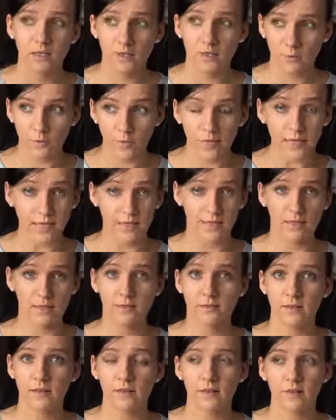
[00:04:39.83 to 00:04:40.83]
quickly,
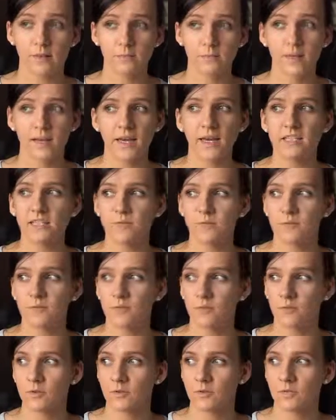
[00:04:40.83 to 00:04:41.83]
and my
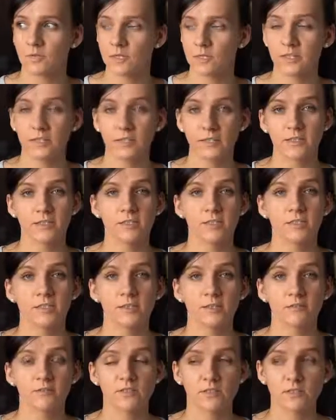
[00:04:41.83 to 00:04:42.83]
husband was starting
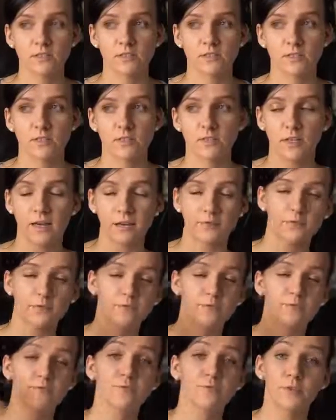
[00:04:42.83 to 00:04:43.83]
seeing results
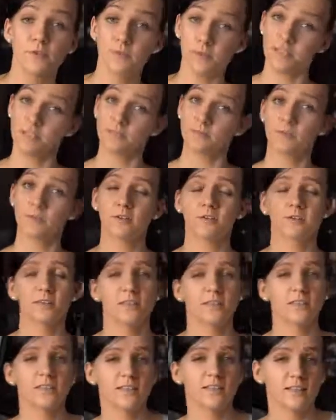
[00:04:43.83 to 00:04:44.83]
after 3 weeks because
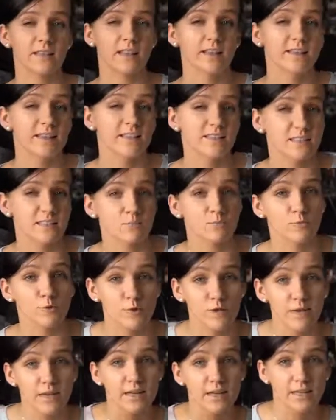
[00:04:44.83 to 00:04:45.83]
he had
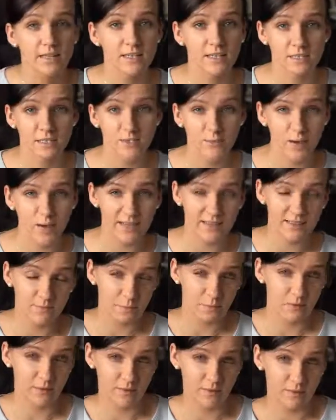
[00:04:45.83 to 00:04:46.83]
more sweat,
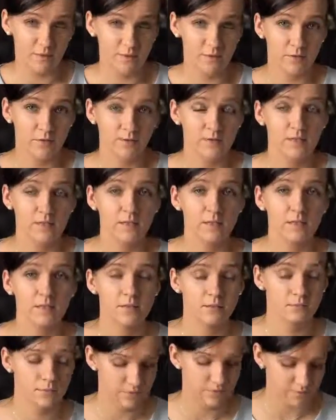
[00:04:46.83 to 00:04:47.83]
more dealing
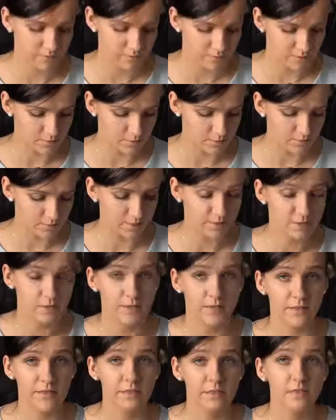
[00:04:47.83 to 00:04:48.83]
with the
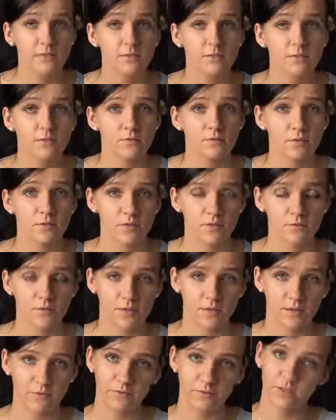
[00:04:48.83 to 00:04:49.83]
sweat there, so that's
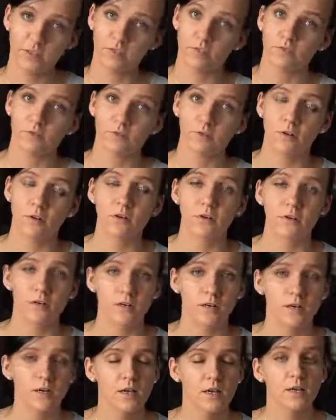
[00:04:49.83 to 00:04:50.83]
why I think it took
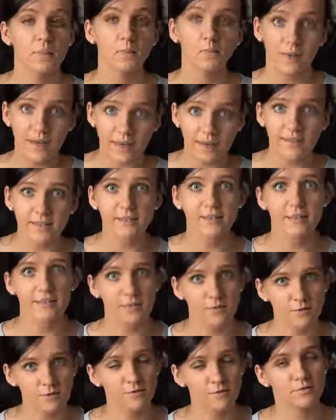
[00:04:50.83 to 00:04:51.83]
longer, but
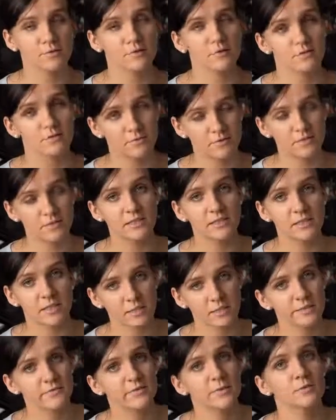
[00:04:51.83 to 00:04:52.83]
he also is very
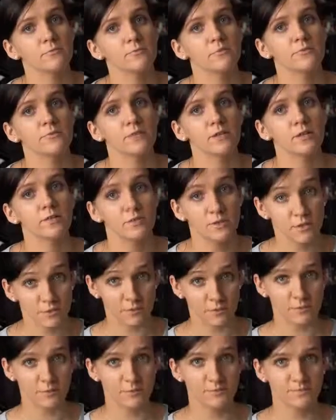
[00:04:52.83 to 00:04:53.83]
satisfied with the
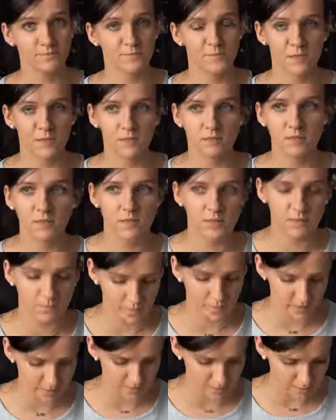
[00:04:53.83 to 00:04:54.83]
results, so that's
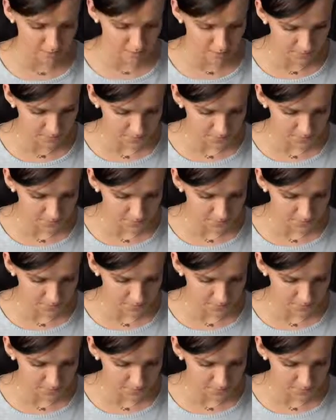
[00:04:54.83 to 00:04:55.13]
amazing.